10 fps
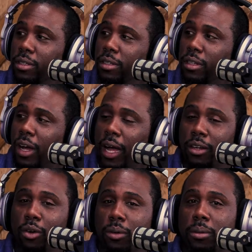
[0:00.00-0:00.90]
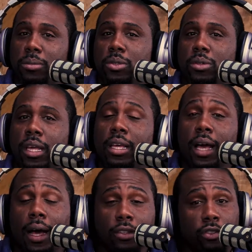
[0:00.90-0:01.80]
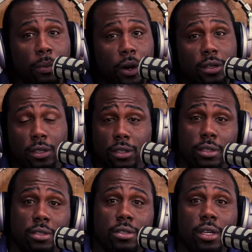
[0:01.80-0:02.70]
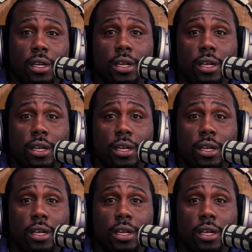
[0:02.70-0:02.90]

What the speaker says: You know, I know what I'm doing. And God is smarter than us.